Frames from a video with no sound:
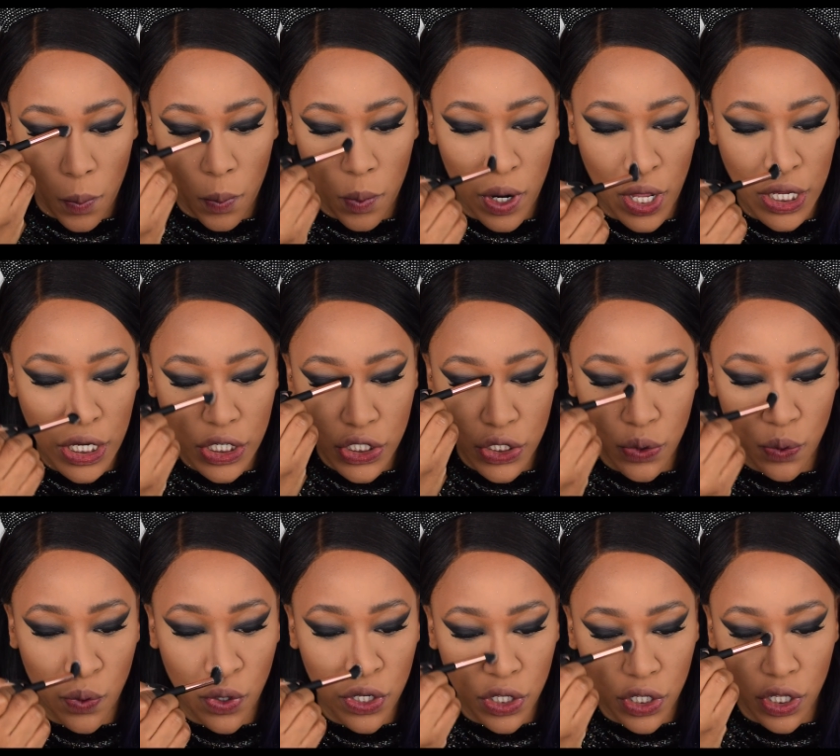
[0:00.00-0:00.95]
Now you
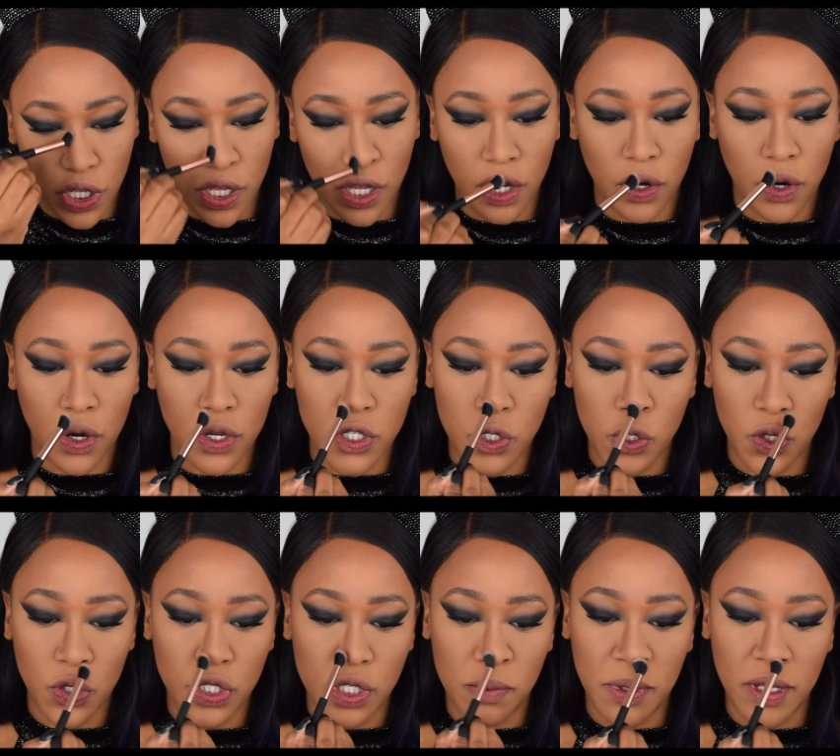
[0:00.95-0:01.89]
do want the
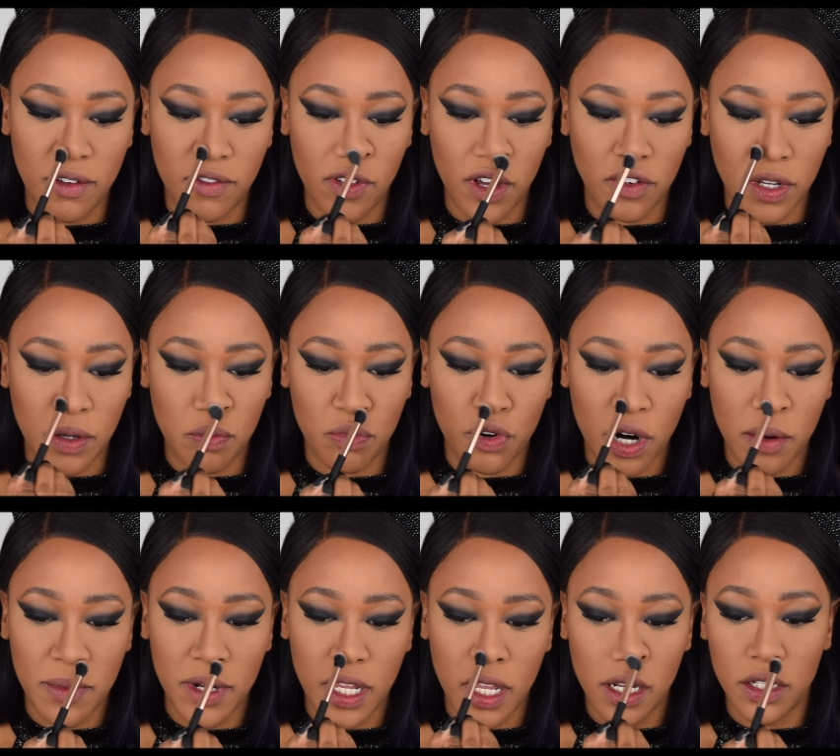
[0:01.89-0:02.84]
contour to be very
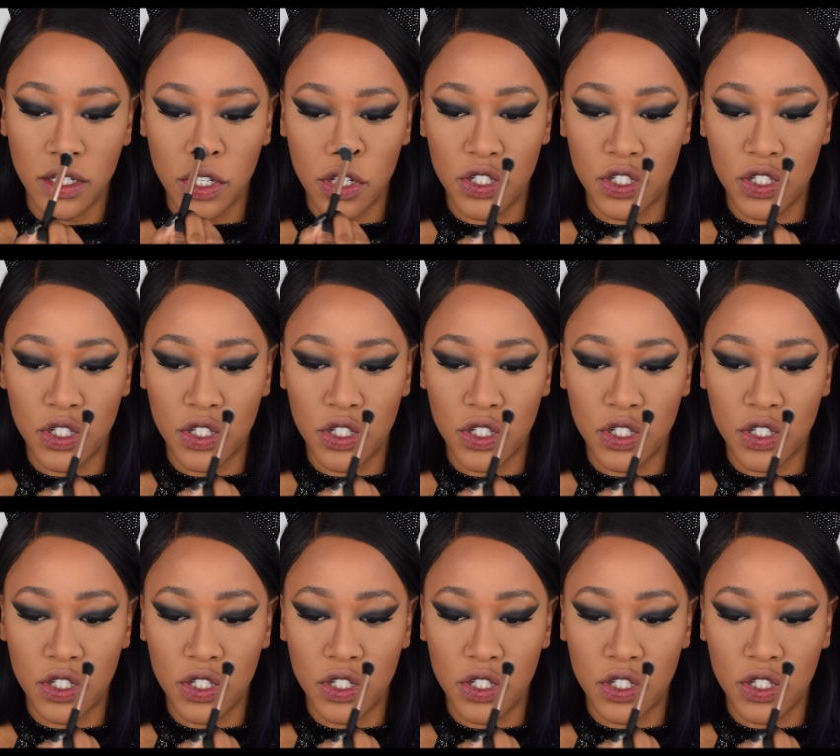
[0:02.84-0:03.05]
prominent,